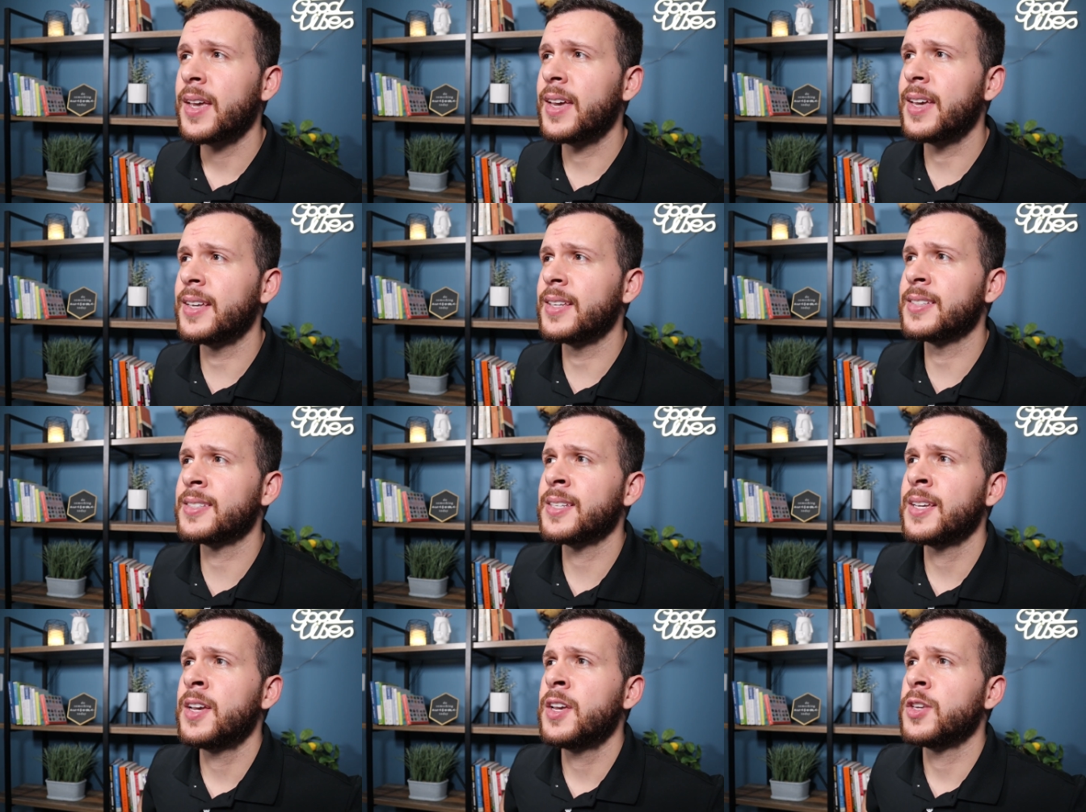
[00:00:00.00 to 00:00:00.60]

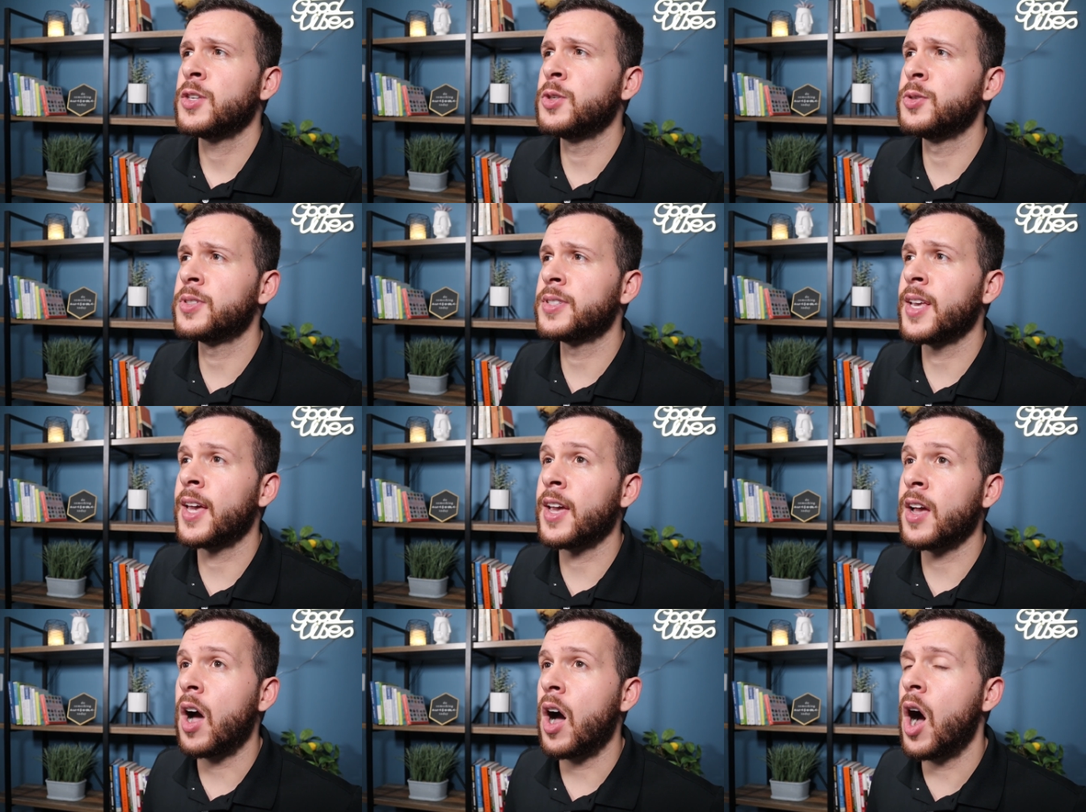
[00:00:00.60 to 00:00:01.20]
is you
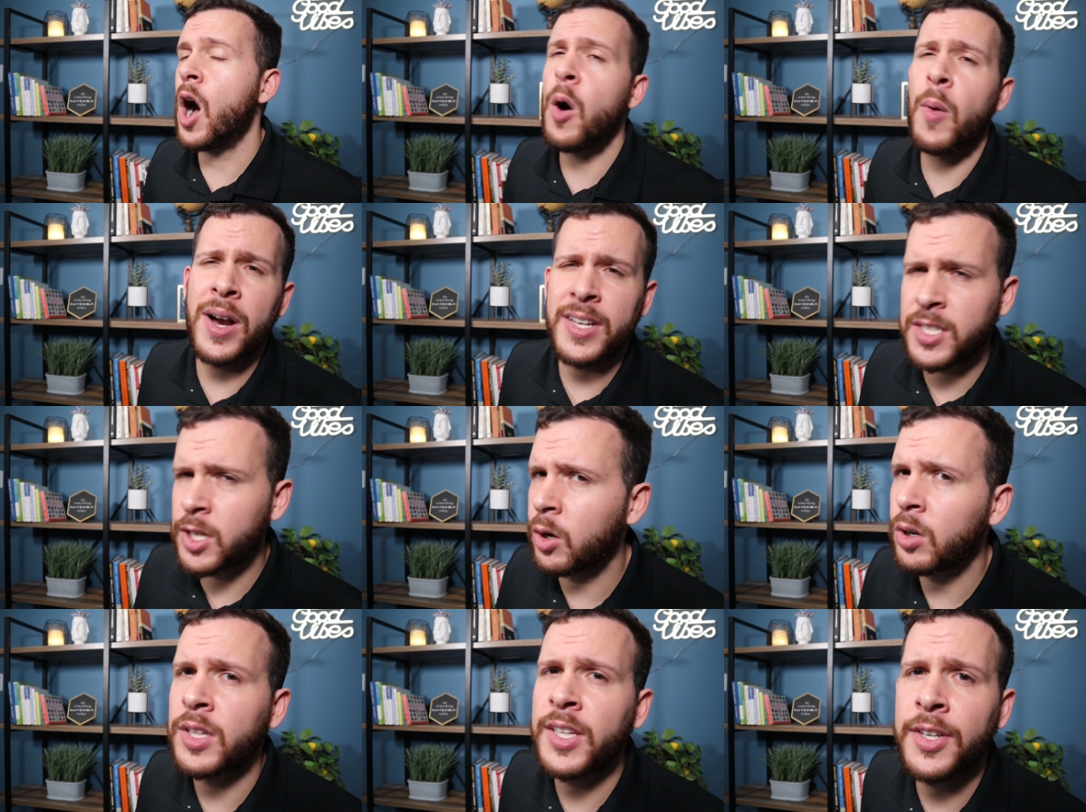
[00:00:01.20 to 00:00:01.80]
say, oh, I
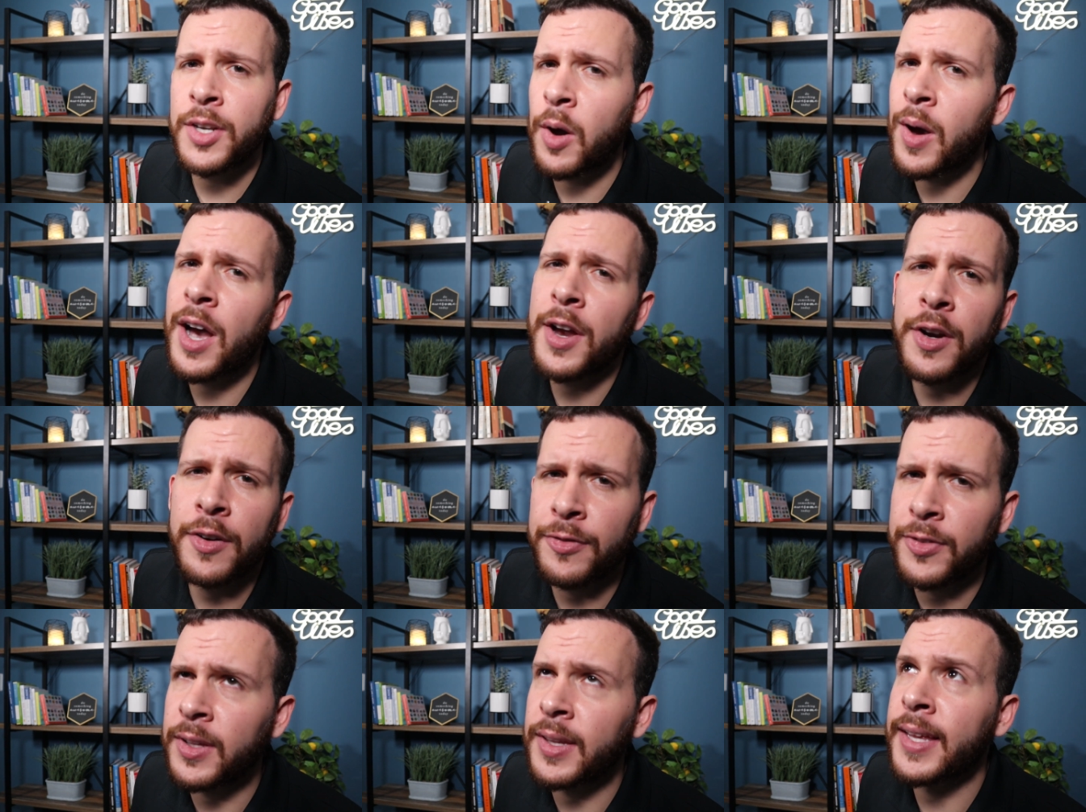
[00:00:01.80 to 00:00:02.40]
totally know how
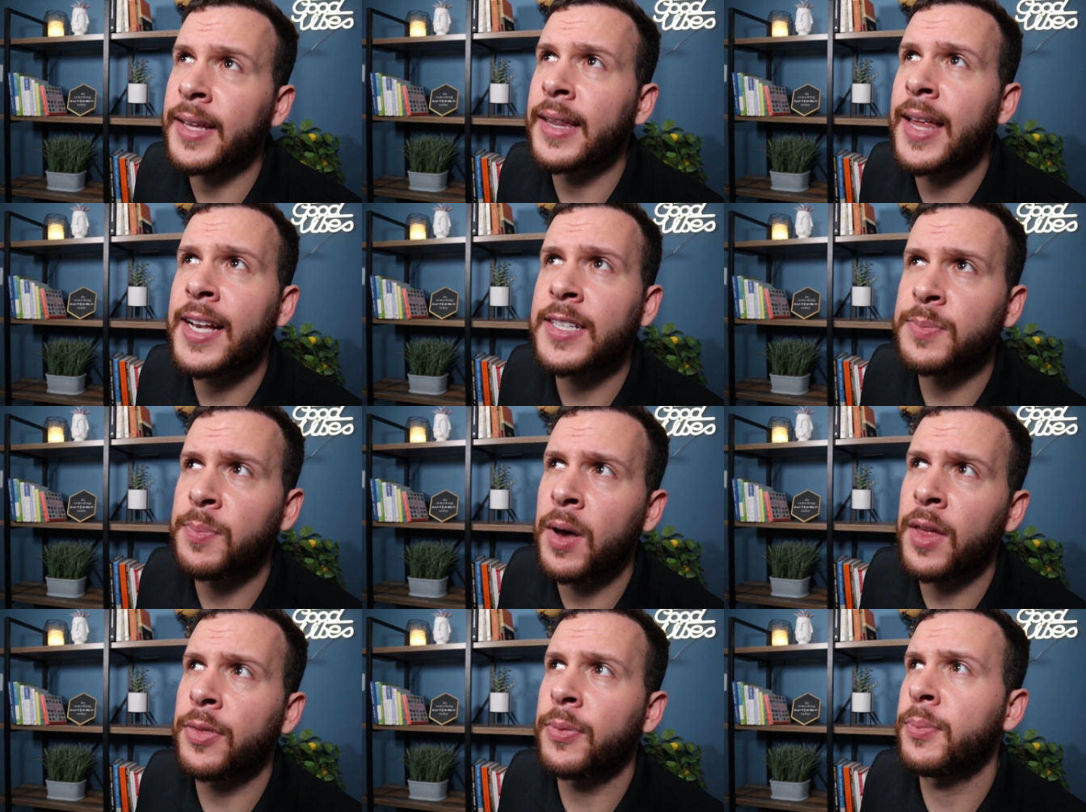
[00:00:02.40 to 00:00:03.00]
you're feeling.
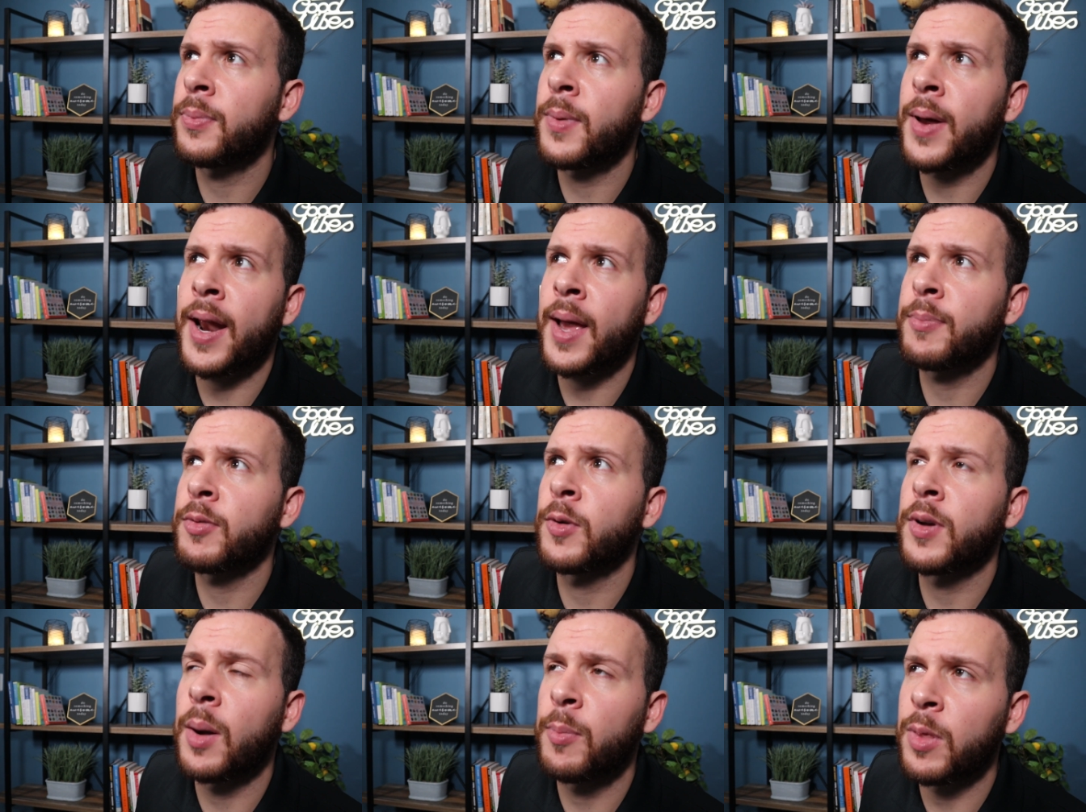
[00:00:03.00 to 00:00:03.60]
Last month when
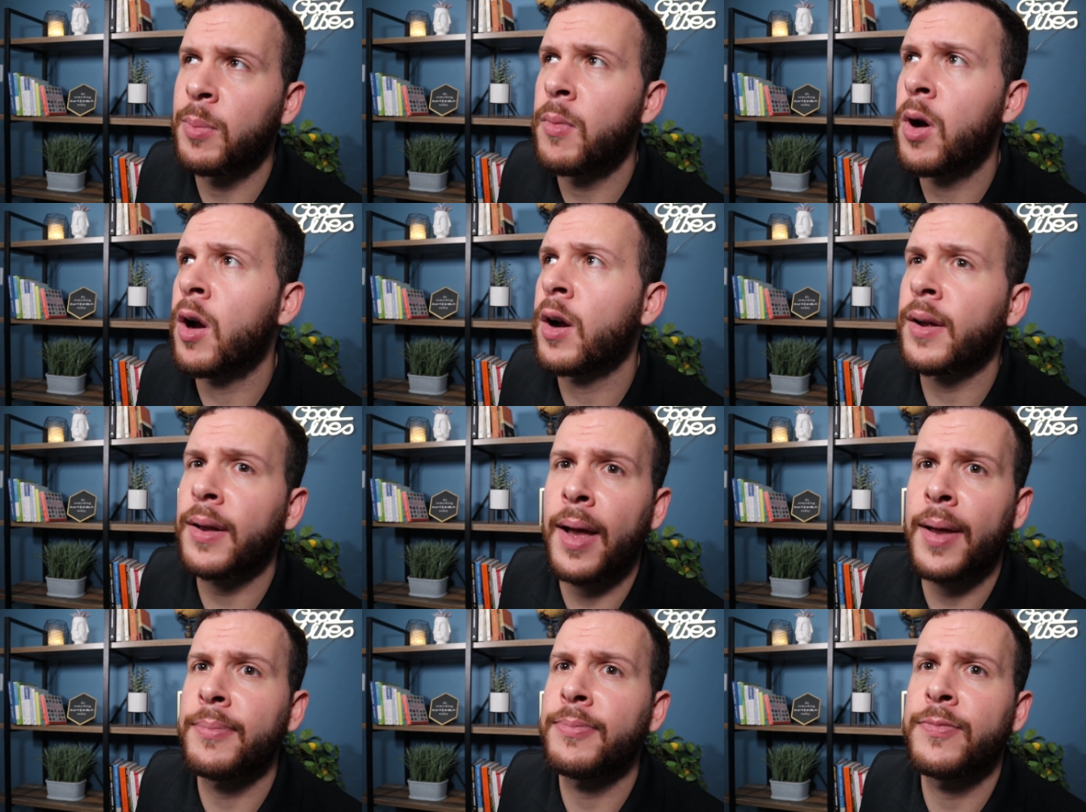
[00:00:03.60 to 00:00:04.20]
I broke up with
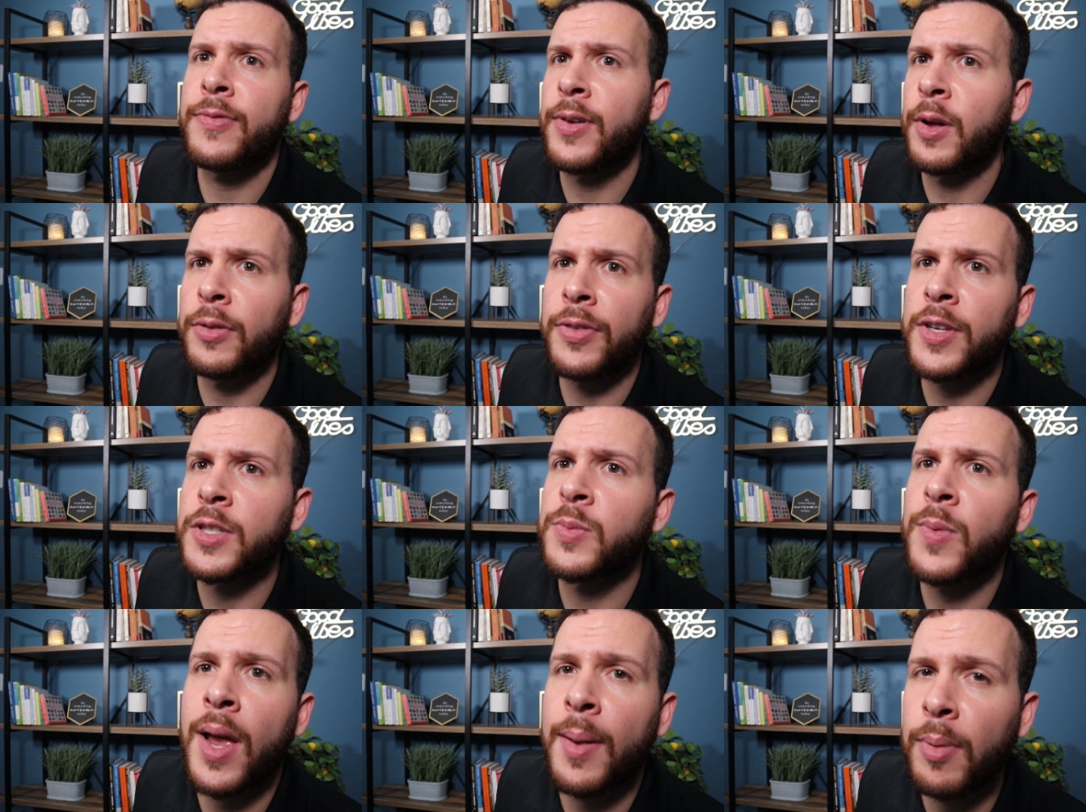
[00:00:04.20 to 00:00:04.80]
Mark, I felt
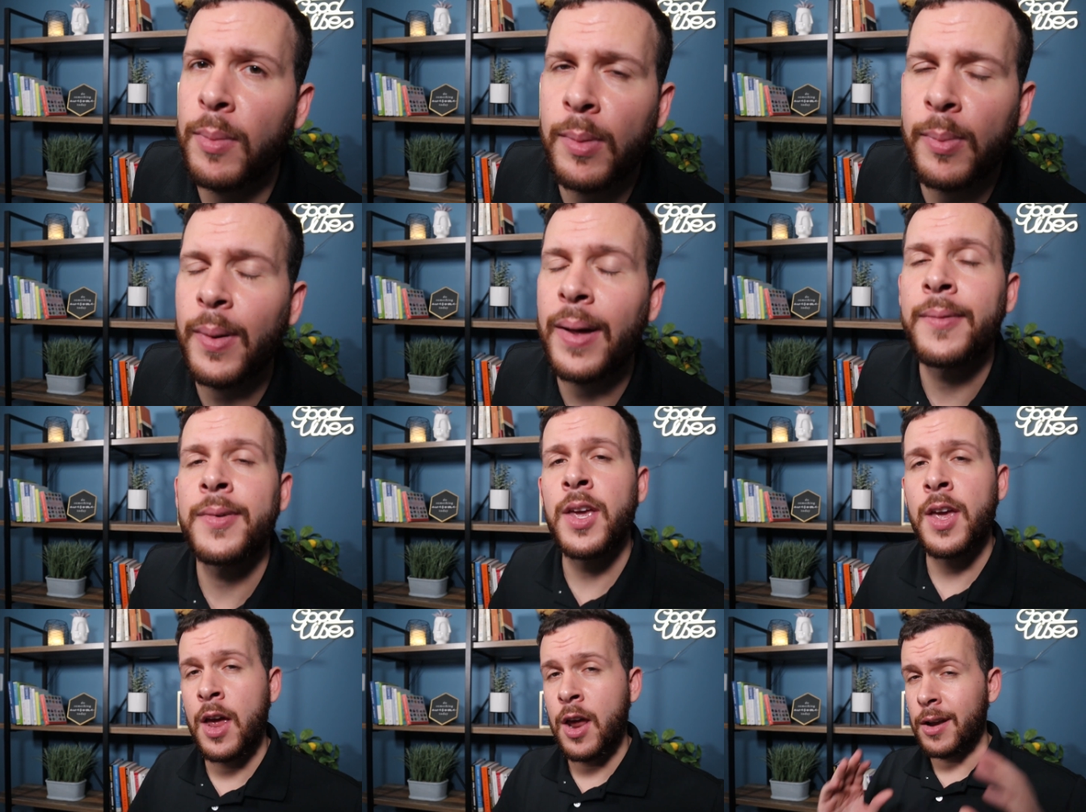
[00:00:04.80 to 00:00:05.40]
this way, blah, blah, blah.